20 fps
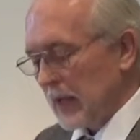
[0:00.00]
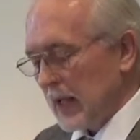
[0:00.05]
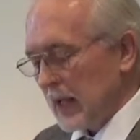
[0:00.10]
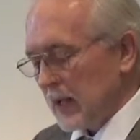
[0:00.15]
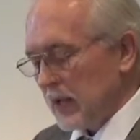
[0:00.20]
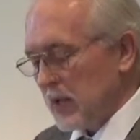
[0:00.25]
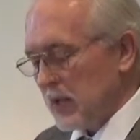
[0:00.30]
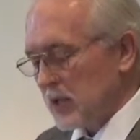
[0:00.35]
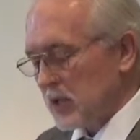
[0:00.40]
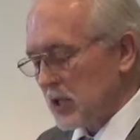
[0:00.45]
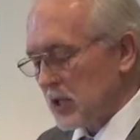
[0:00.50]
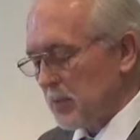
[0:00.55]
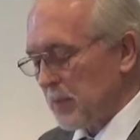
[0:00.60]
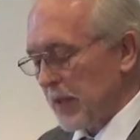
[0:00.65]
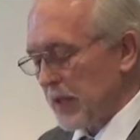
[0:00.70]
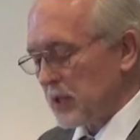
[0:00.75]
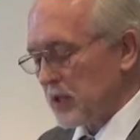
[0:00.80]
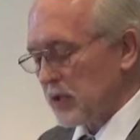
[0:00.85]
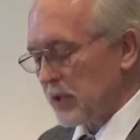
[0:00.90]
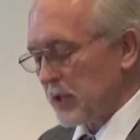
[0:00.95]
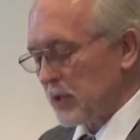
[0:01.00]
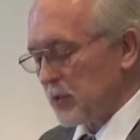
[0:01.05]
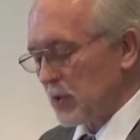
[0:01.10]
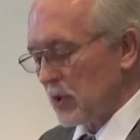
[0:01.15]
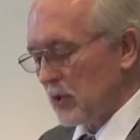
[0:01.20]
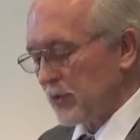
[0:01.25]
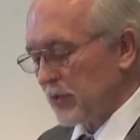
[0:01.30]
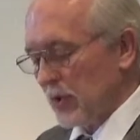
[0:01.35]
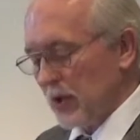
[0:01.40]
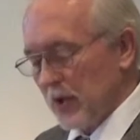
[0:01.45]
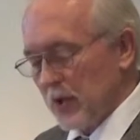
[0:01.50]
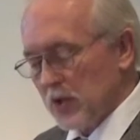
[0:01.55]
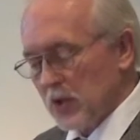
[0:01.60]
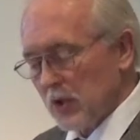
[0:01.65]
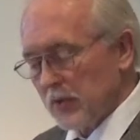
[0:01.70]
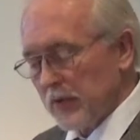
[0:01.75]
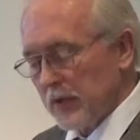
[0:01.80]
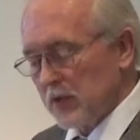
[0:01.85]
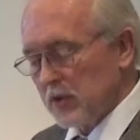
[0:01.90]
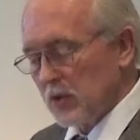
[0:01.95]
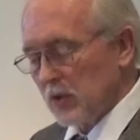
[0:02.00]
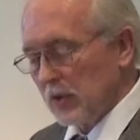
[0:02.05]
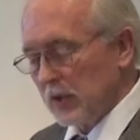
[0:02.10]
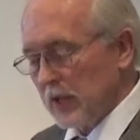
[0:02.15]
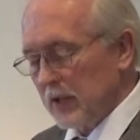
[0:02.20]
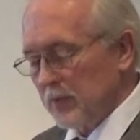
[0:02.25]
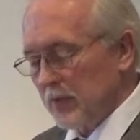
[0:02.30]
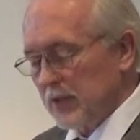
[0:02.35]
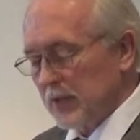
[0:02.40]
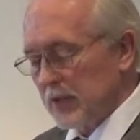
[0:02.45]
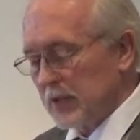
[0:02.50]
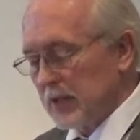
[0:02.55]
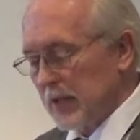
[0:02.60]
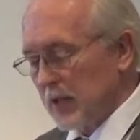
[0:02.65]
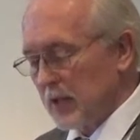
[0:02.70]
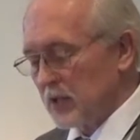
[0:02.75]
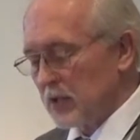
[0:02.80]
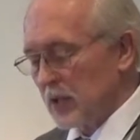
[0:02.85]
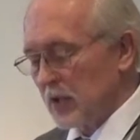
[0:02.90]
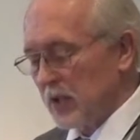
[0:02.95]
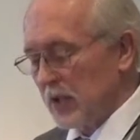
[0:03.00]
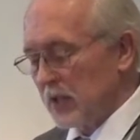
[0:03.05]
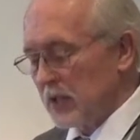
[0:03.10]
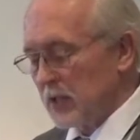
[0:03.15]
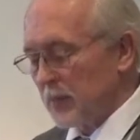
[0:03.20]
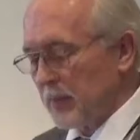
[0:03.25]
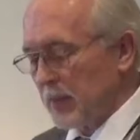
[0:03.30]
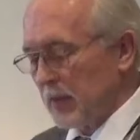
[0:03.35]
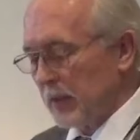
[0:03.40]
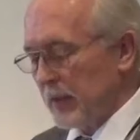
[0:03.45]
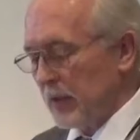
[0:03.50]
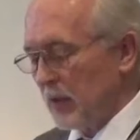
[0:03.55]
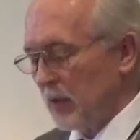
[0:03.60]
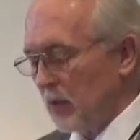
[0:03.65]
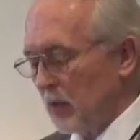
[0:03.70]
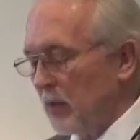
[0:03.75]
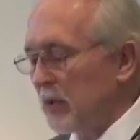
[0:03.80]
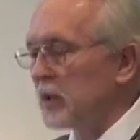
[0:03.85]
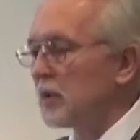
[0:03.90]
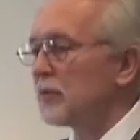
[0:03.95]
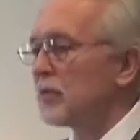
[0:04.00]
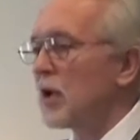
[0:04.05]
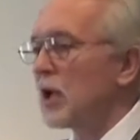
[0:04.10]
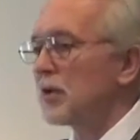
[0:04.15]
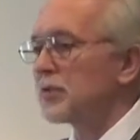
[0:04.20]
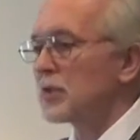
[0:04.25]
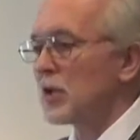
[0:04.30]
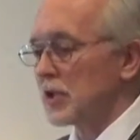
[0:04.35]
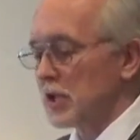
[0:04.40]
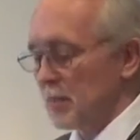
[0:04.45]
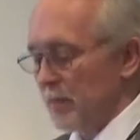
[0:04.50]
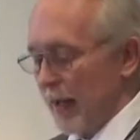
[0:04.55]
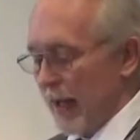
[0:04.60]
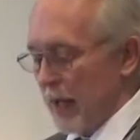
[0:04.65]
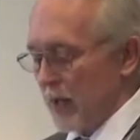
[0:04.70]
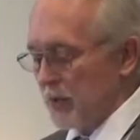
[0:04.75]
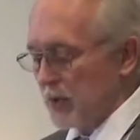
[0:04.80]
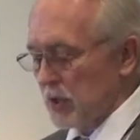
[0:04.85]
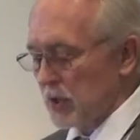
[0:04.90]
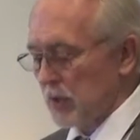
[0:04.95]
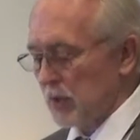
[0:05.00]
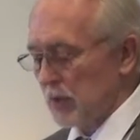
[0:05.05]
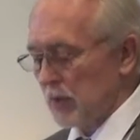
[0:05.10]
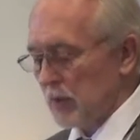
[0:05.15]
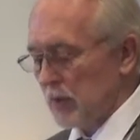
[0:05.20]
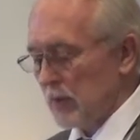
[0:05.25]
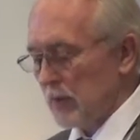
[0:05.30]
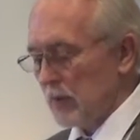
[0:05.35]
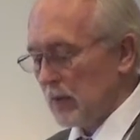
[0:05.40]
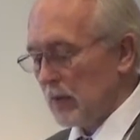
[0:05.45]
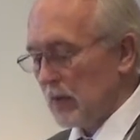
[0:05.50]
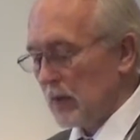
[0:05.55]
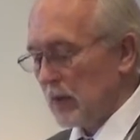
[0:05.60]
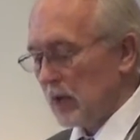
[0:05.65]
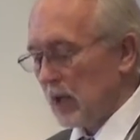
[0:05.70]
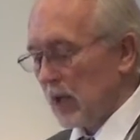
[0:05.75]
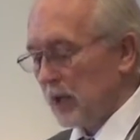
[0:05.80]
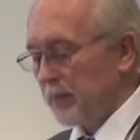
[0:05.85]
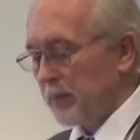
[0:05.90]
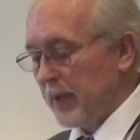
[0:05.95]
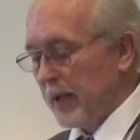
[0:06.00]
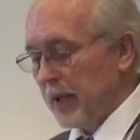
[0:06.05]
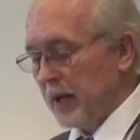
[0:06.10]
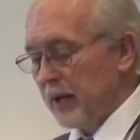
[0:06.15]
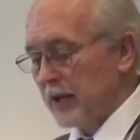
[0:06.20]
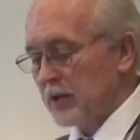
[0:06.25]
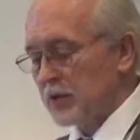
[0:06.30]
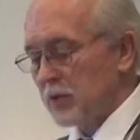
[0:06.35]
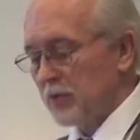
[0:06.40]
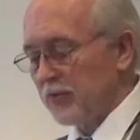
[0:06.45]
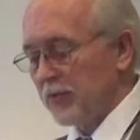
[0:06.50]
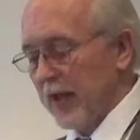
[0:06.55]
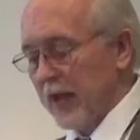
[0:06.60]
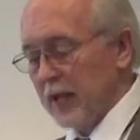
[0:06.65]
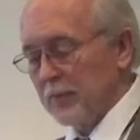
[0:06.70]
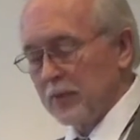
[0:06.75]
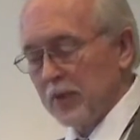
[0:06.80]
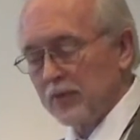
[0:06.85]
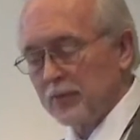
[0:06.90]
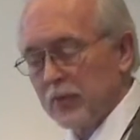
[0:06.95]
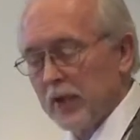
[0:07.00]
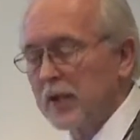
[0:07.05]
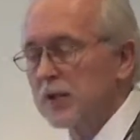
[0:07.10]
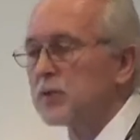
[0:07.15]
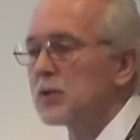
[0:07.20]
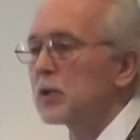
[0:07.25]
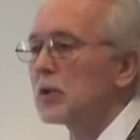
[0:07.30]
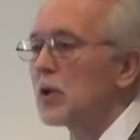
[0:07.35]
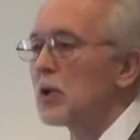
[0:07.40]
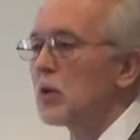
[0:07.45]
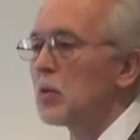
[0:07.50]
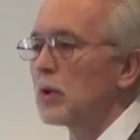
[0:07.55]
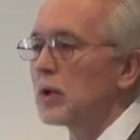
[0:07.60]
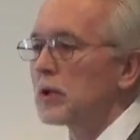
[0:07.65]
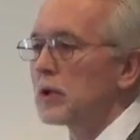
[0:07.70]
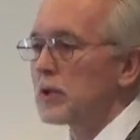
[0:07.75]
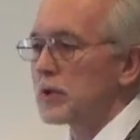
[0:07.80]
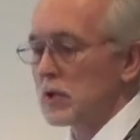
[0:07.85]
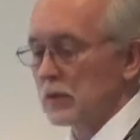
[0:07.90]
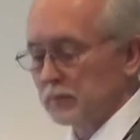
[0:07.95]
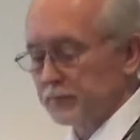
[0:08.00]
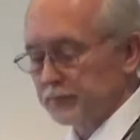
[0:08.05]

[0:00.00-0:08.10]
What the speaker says: This is especially true for those of us who live with the tension intimately when it involves our spouse, our parents, or family, friends, or co-workers.